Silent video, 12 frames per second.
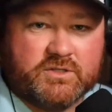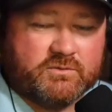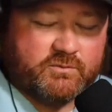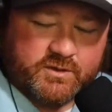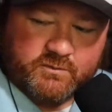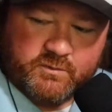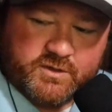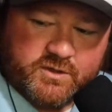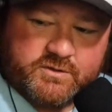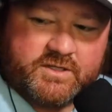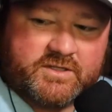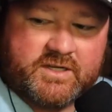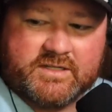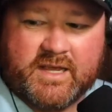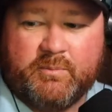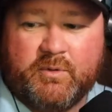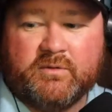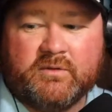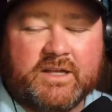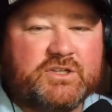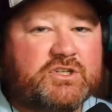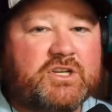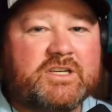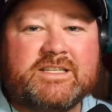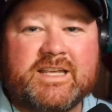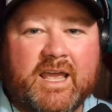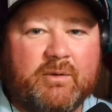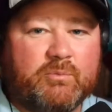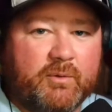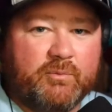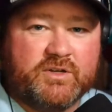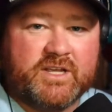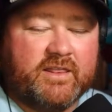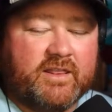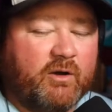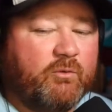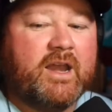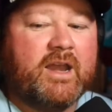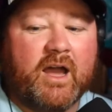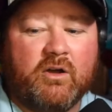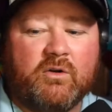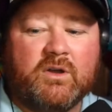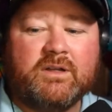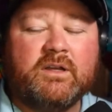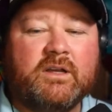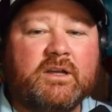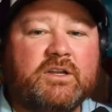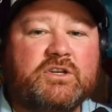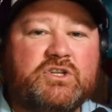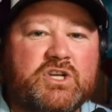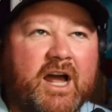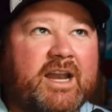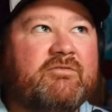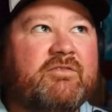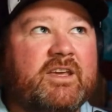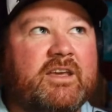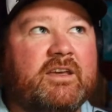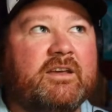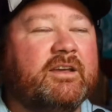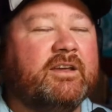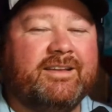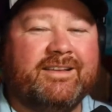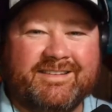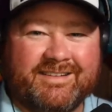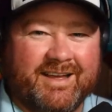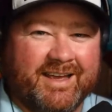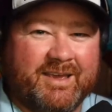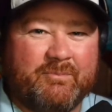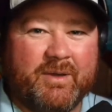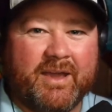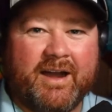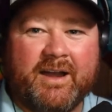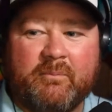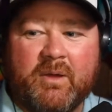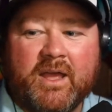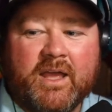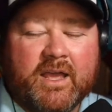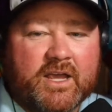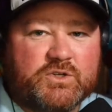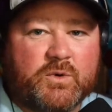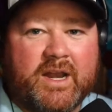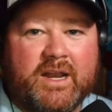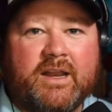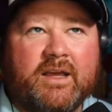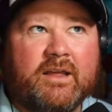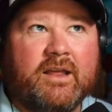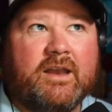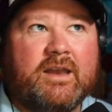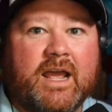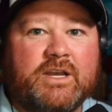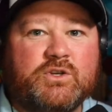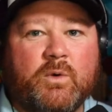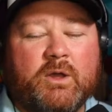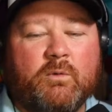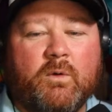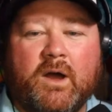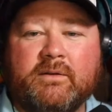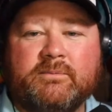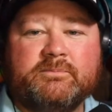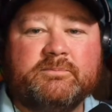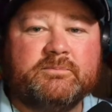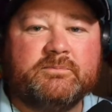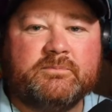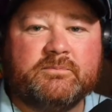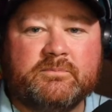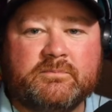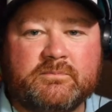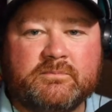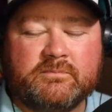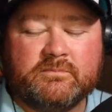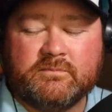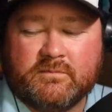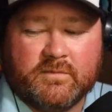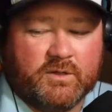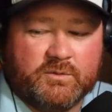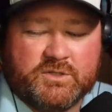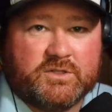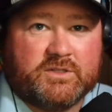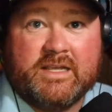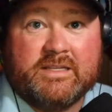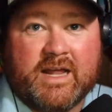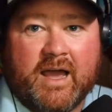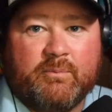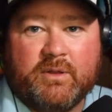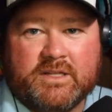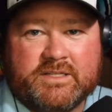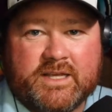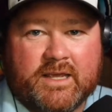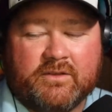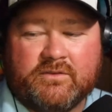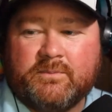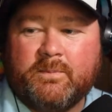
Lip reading: We'll use this example. Let's just say, pretend that right now, Johnny V, I keep picking on him, is rated 921. Well, he's not, but let's say he is.